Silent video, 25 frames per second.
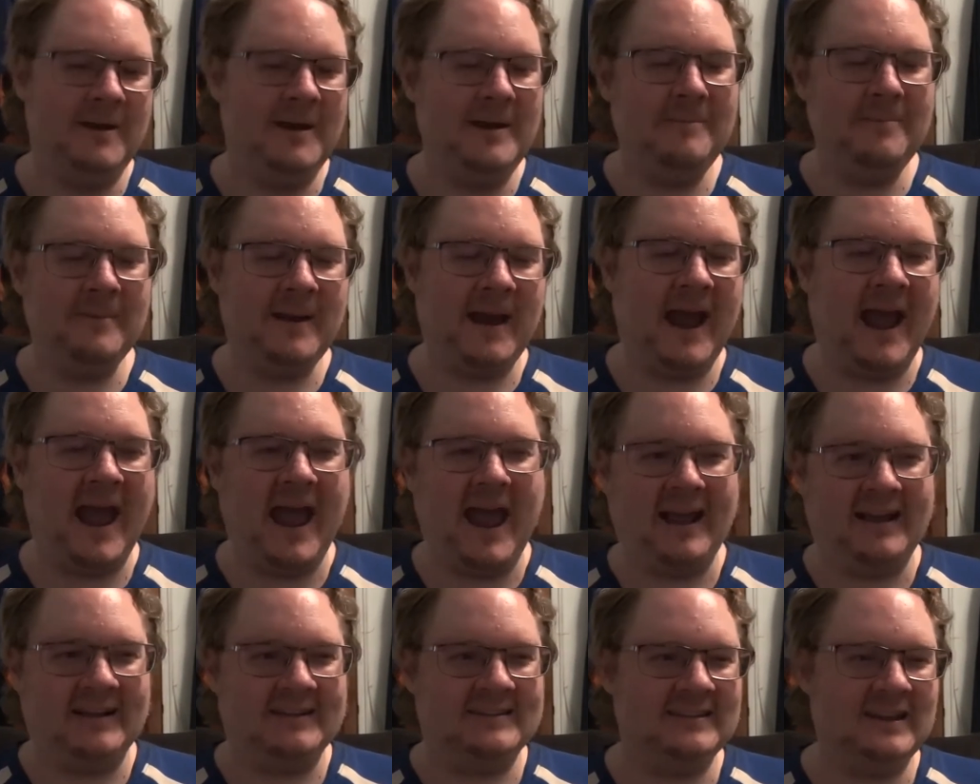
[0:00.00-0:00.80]
Pipp
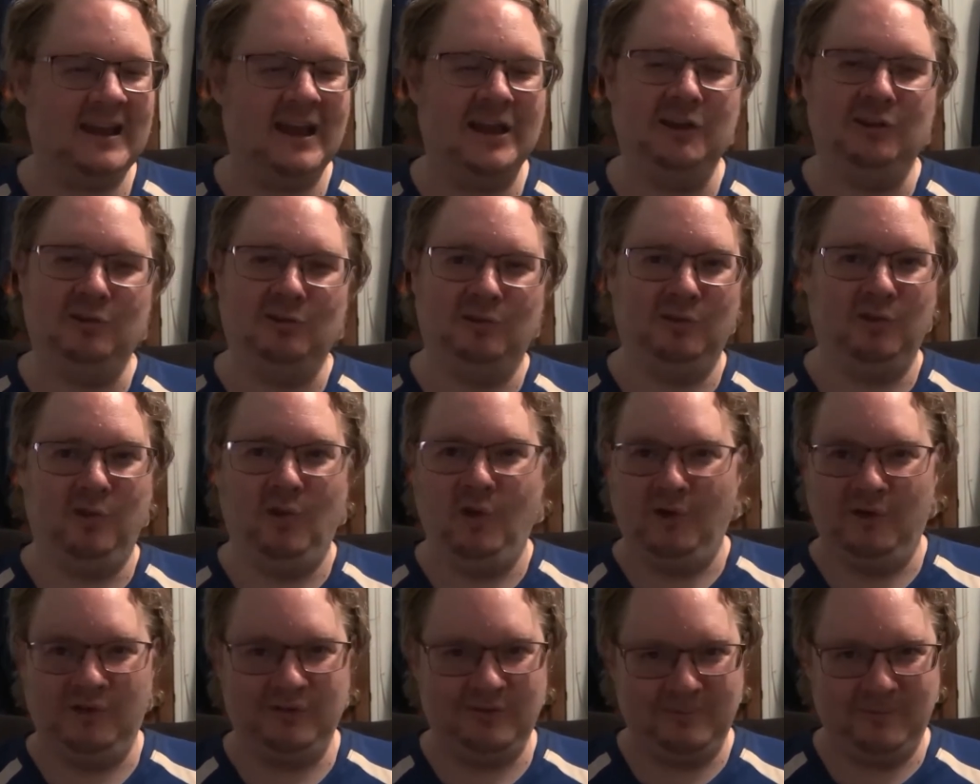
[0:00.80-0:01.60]
acts and
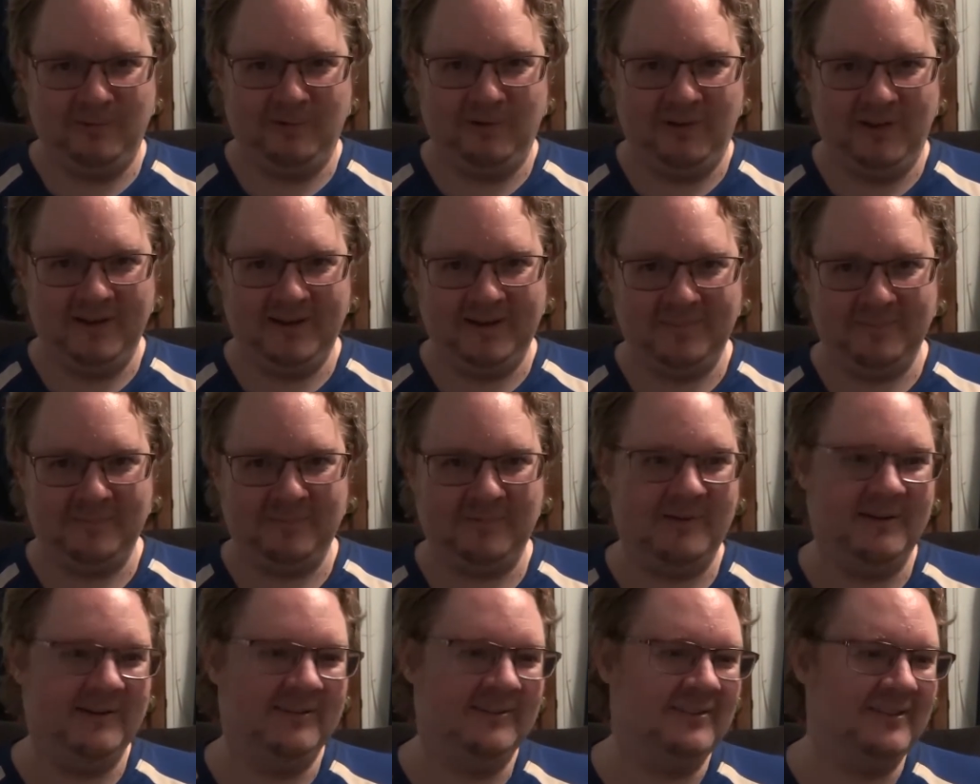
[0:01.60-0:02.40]
looks more like a
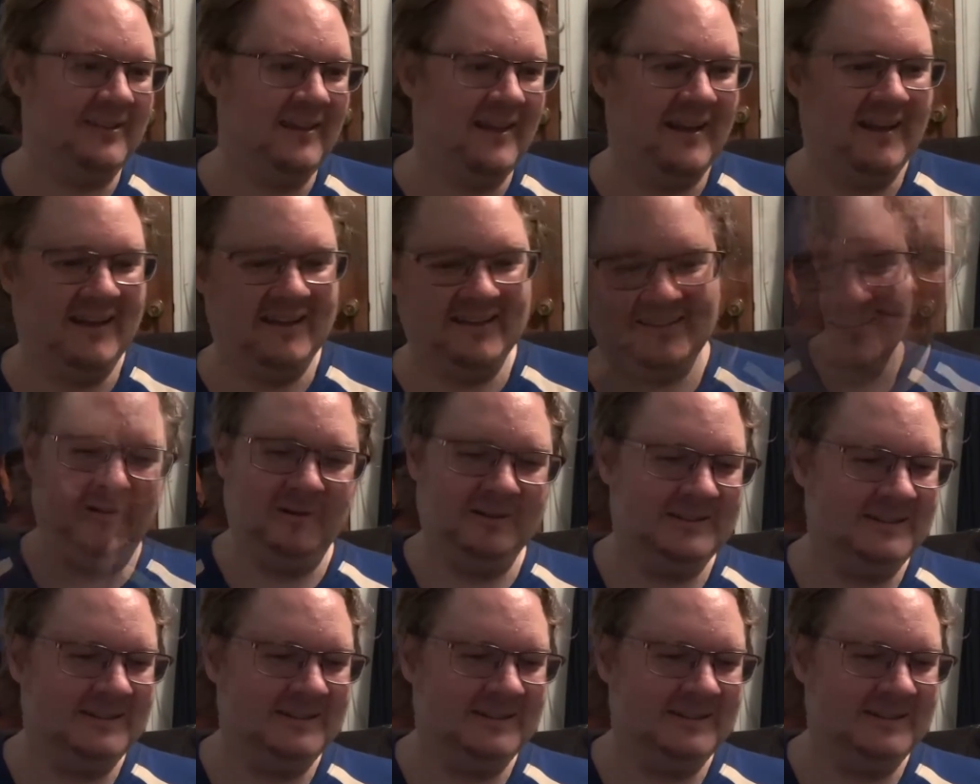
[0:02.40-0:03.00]
princess.